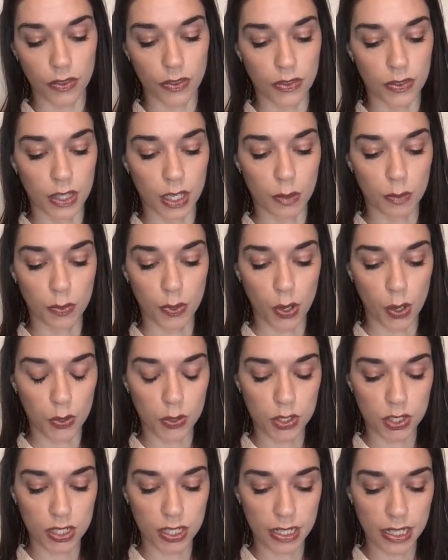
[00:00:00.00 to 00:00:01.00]
The
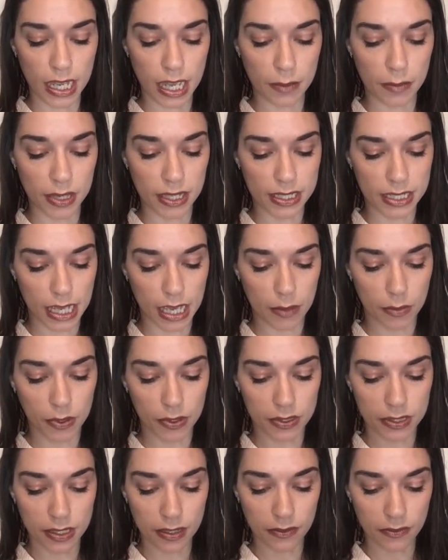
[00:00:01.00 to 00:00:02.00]
approach to naming
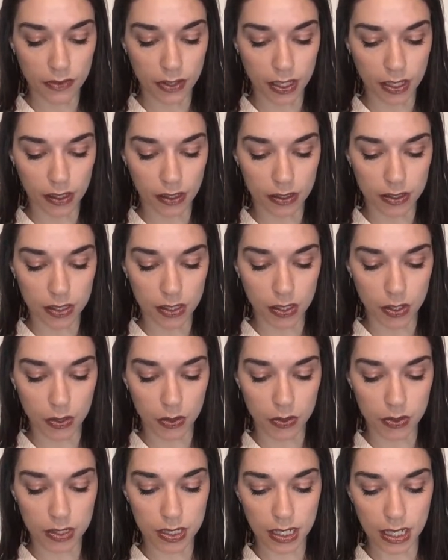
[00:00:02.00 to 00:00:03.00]
tables and fields
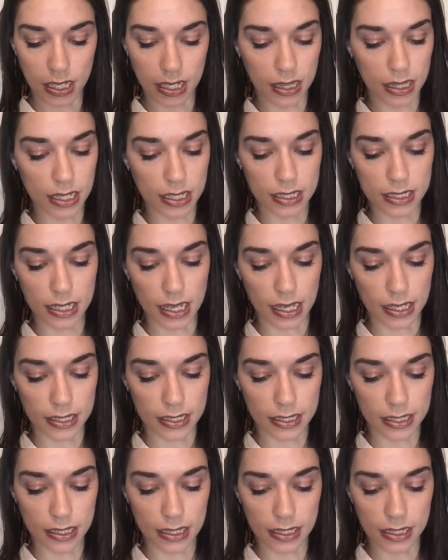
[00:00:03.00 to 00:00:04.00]
used in this
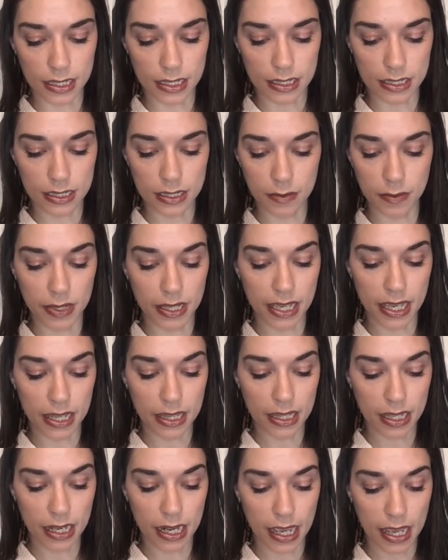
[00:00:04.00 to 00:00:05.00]
text is to begin
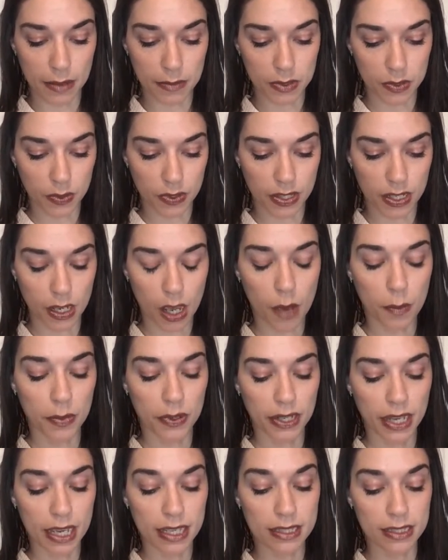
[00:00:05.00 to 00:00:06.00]
the names with an
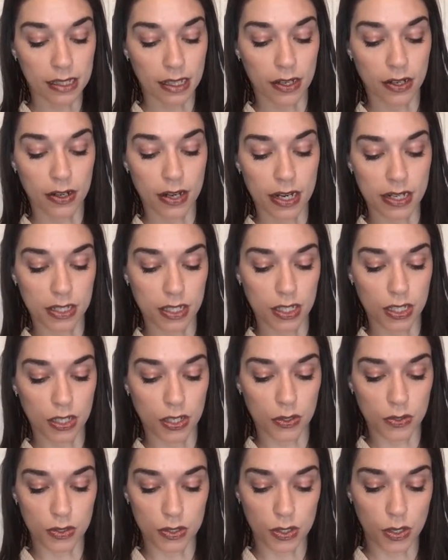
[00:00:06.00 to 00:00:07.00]
uppercase letter and to
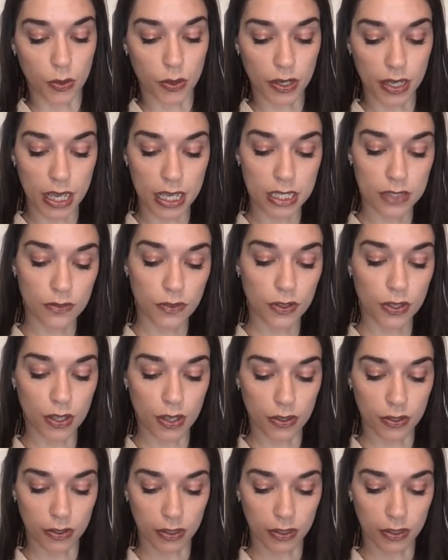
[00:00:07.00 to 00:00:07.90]
use lowercase for the other